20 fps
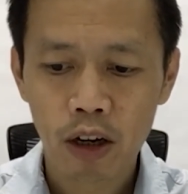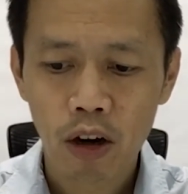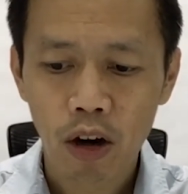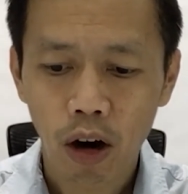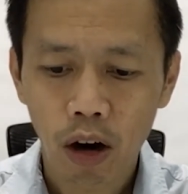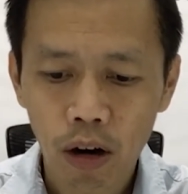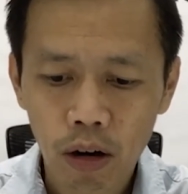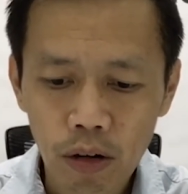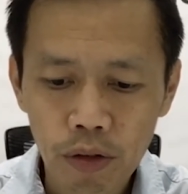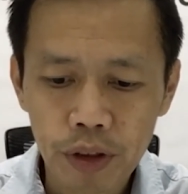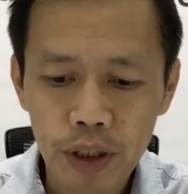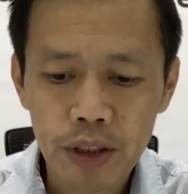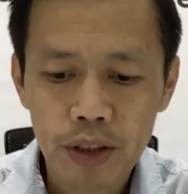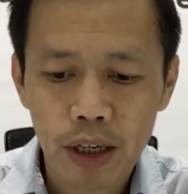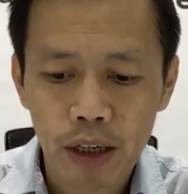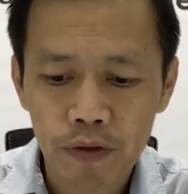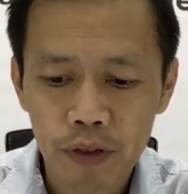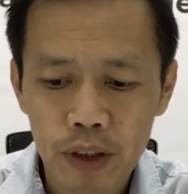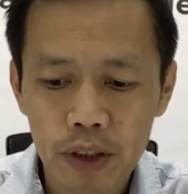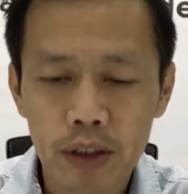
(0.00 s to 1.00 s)
All these
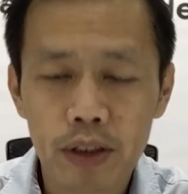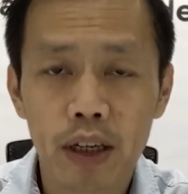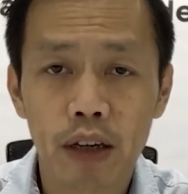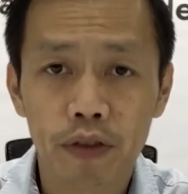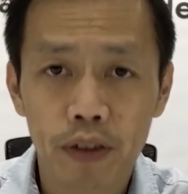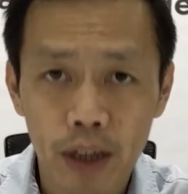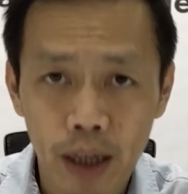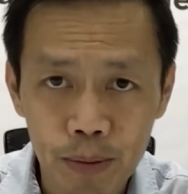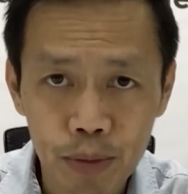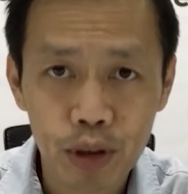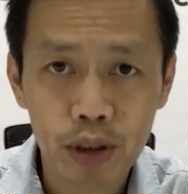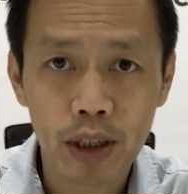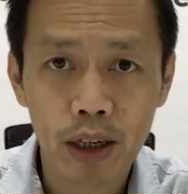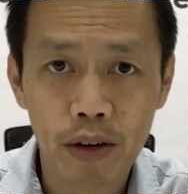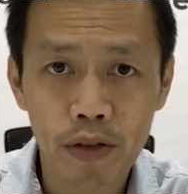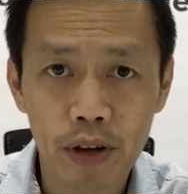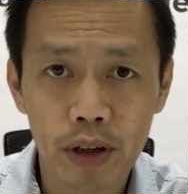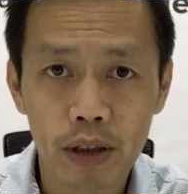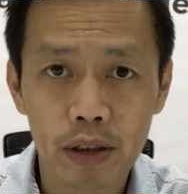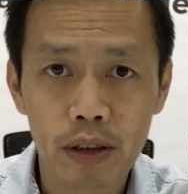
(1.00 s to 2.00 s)
efforts have come
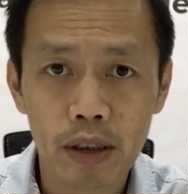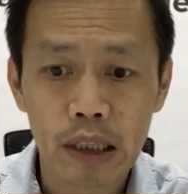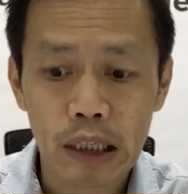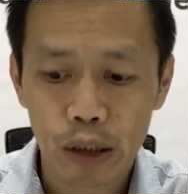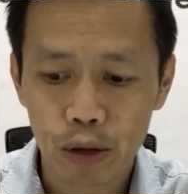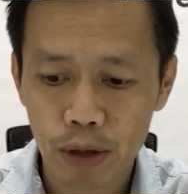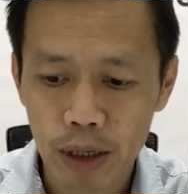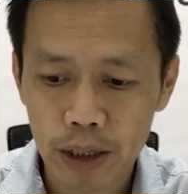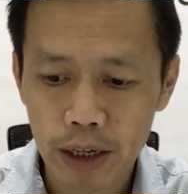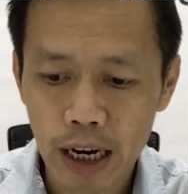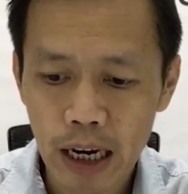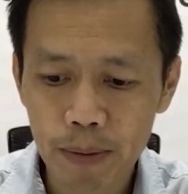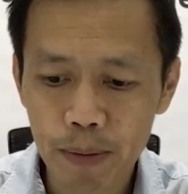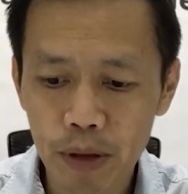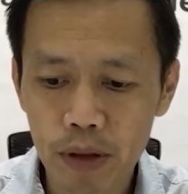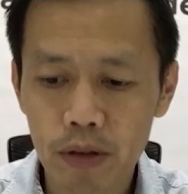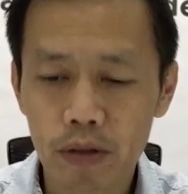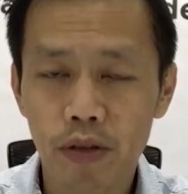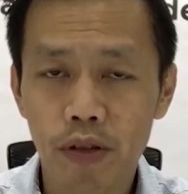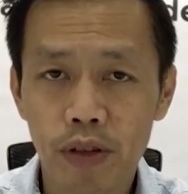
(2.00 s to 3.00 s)
together to
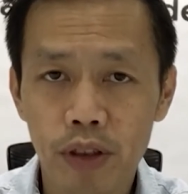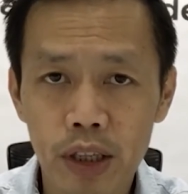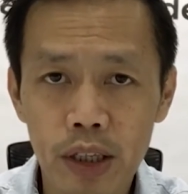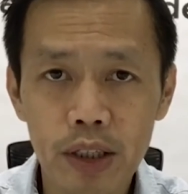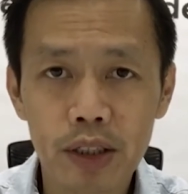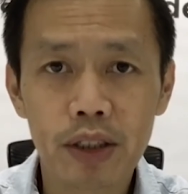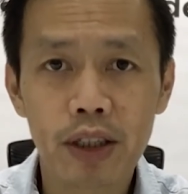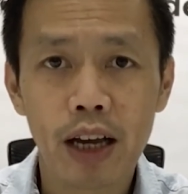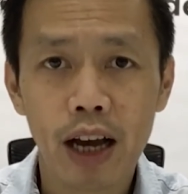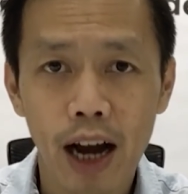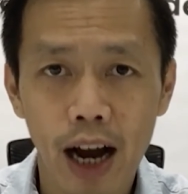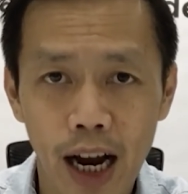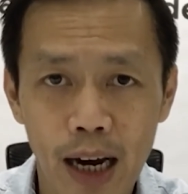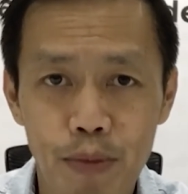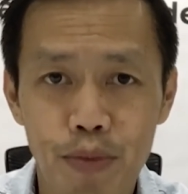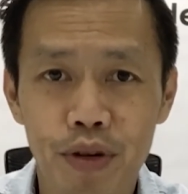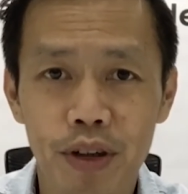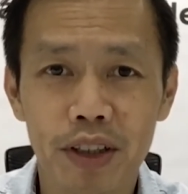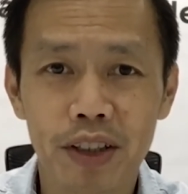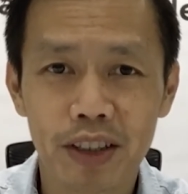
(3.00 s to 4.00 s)
enable this
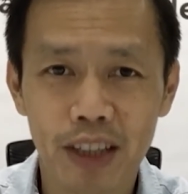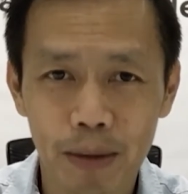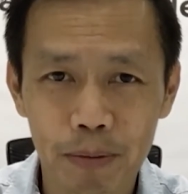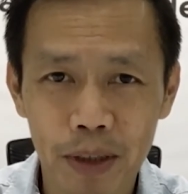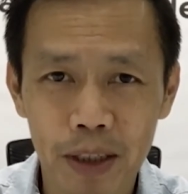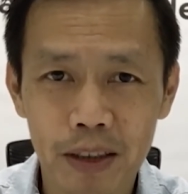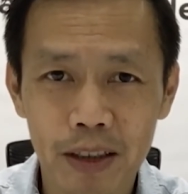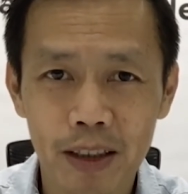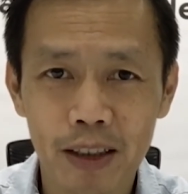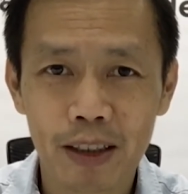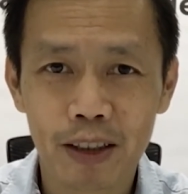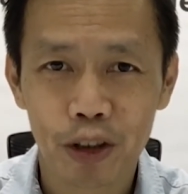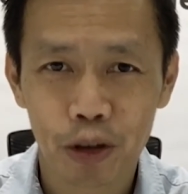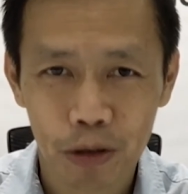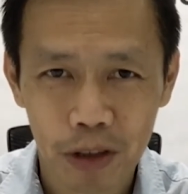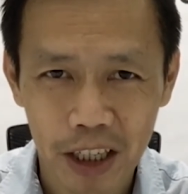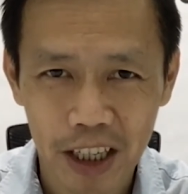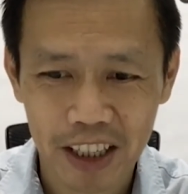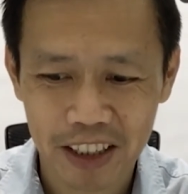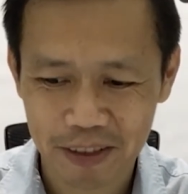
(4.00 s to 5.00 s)
hybrid summit
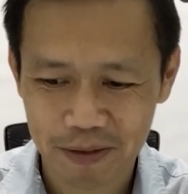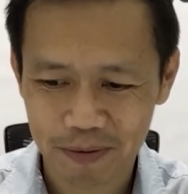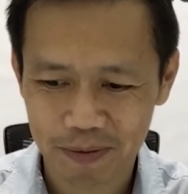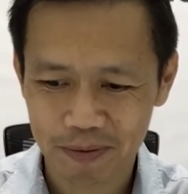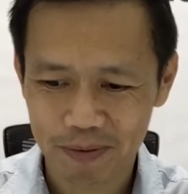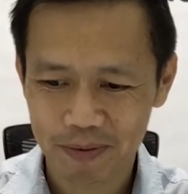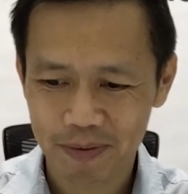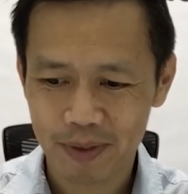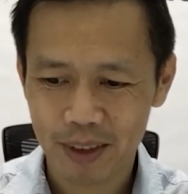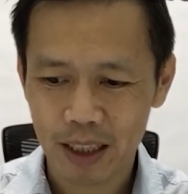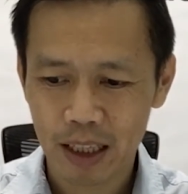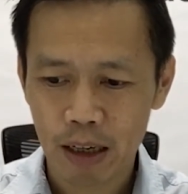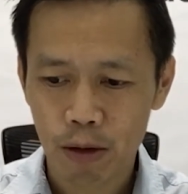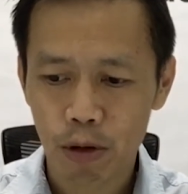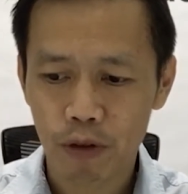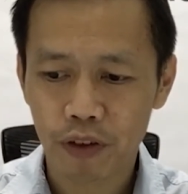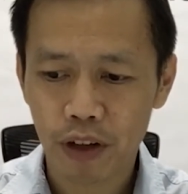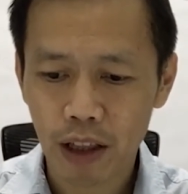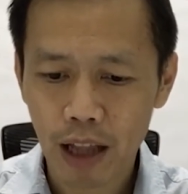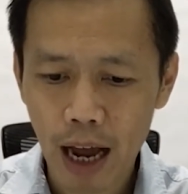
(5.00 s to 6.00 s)
today,
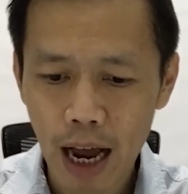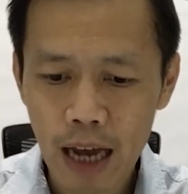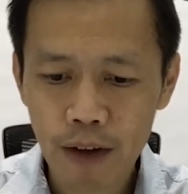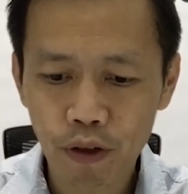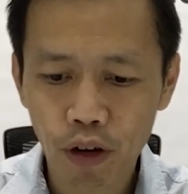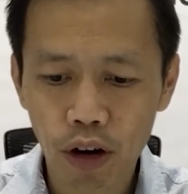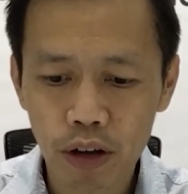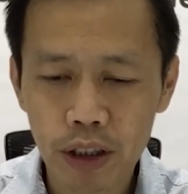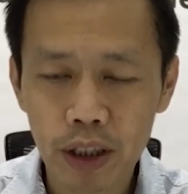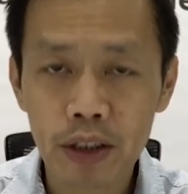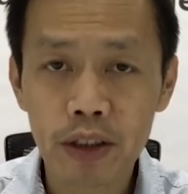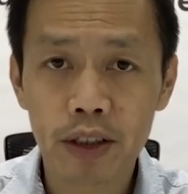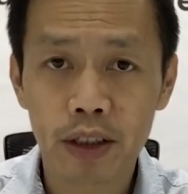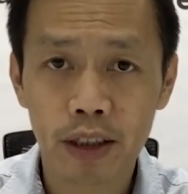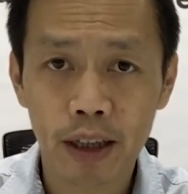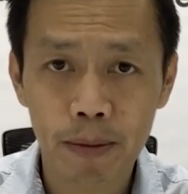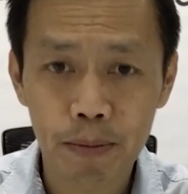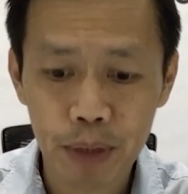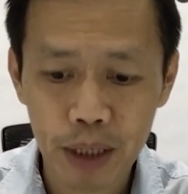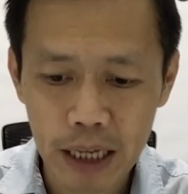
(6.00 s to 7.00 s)
with a live audience in
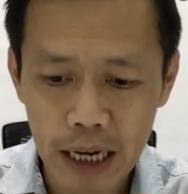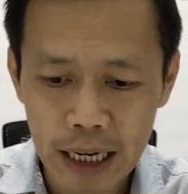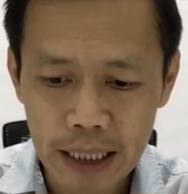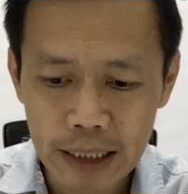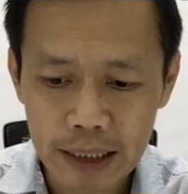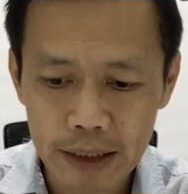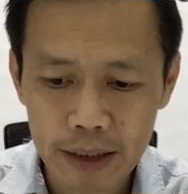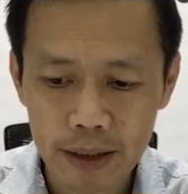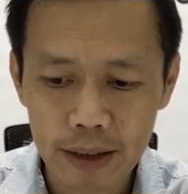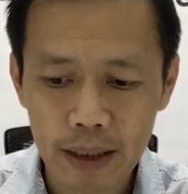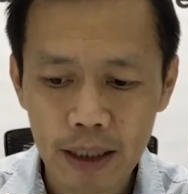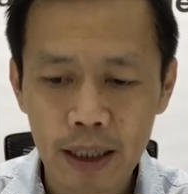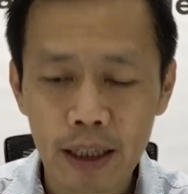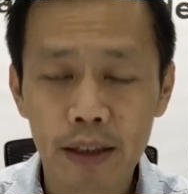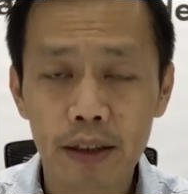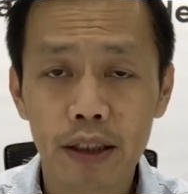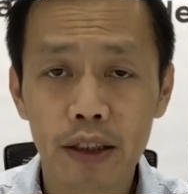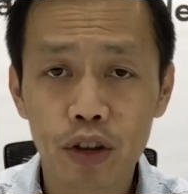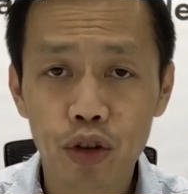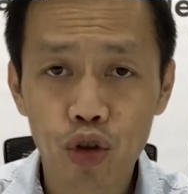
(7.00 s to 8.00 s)
MBS
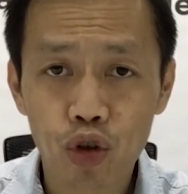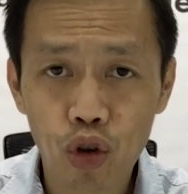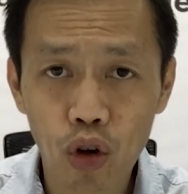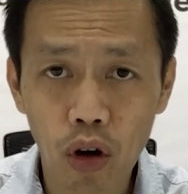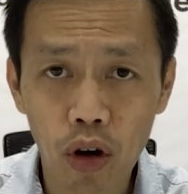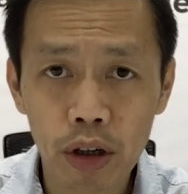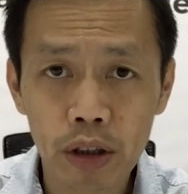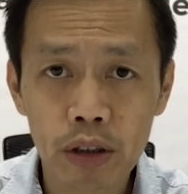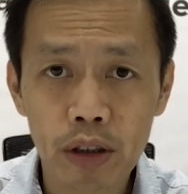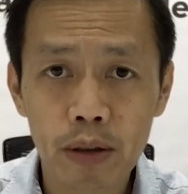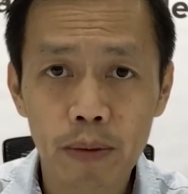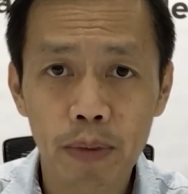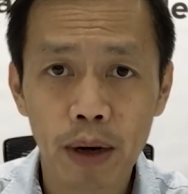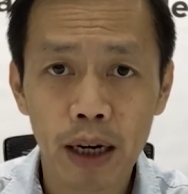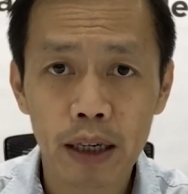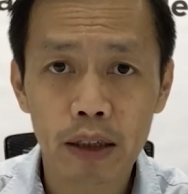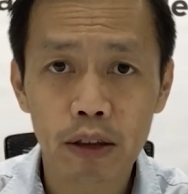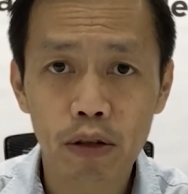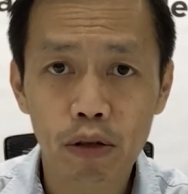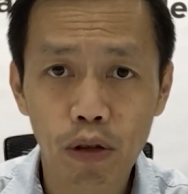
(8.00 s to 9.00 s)
that is joined by
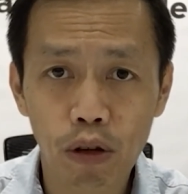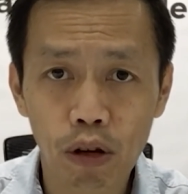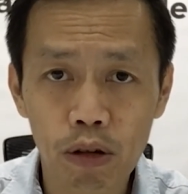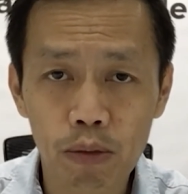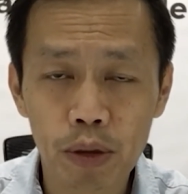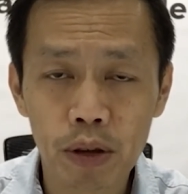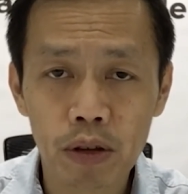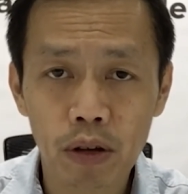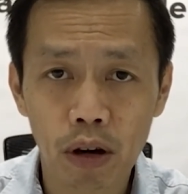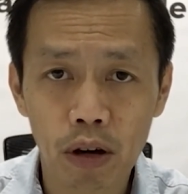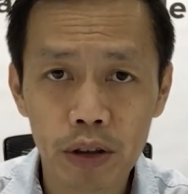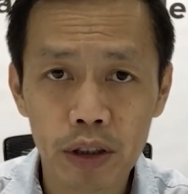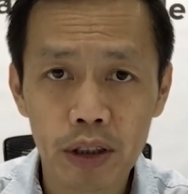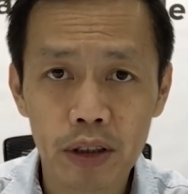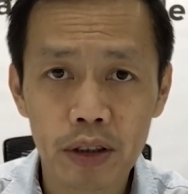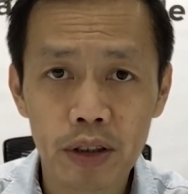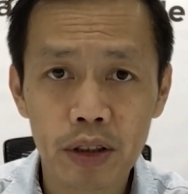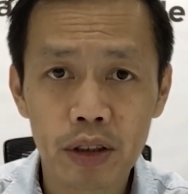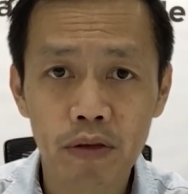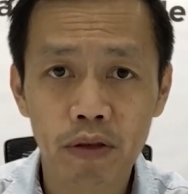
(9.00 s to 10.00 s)
a global
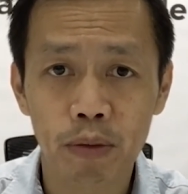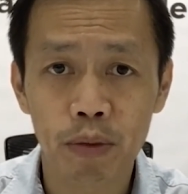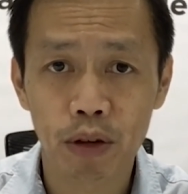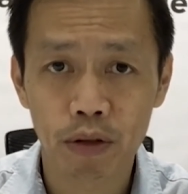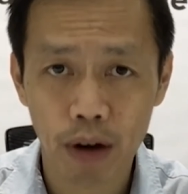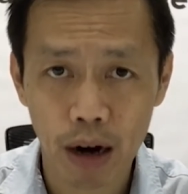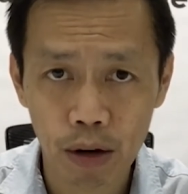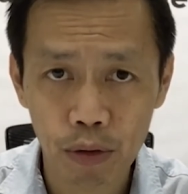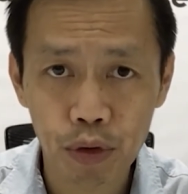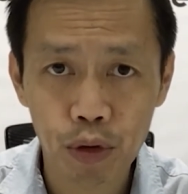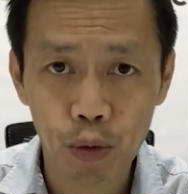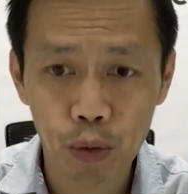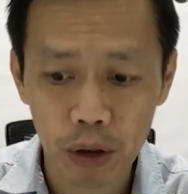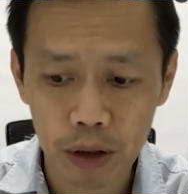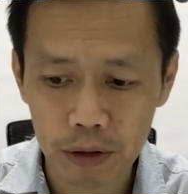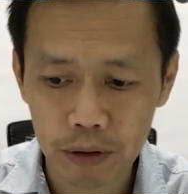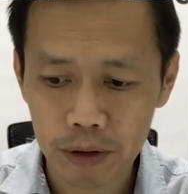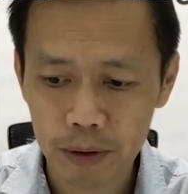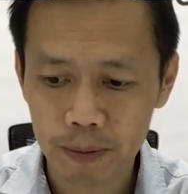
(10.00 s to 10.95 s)
audience from around the world.